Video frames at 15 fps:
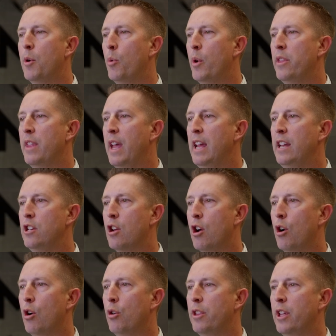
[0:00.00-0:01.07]
But when they
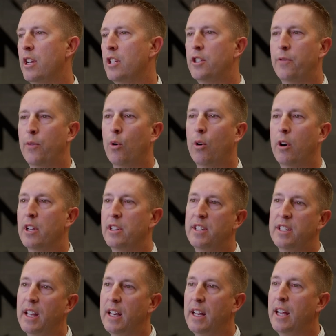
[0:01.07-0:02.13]
know that it's for a
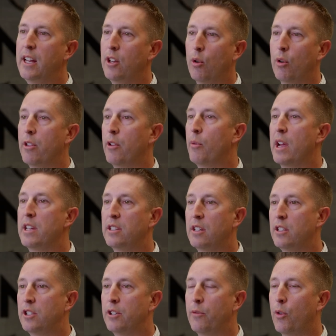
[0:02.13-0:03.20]
city or the
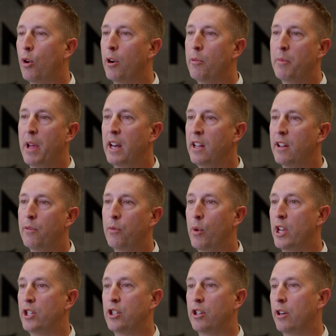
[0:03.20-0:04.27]
residents of Orem, many of
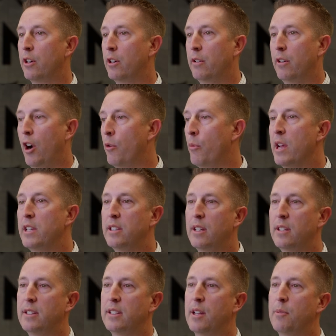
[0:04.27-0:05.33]
which are
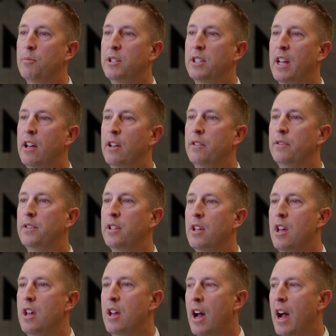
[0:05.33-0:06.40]
residents themselves,
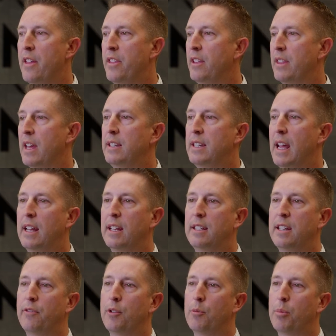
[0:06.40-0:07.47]
I think they take a
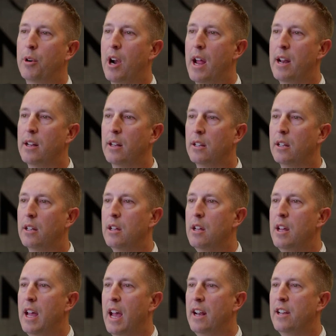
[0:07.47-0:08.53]
different pride in it.
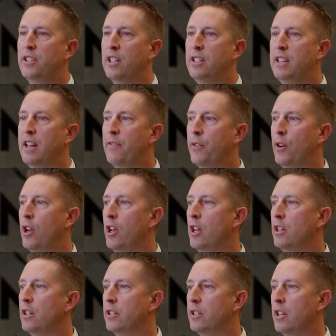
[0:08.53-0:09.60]
And it's a
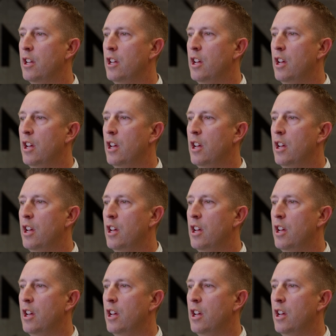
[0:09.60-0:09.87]
different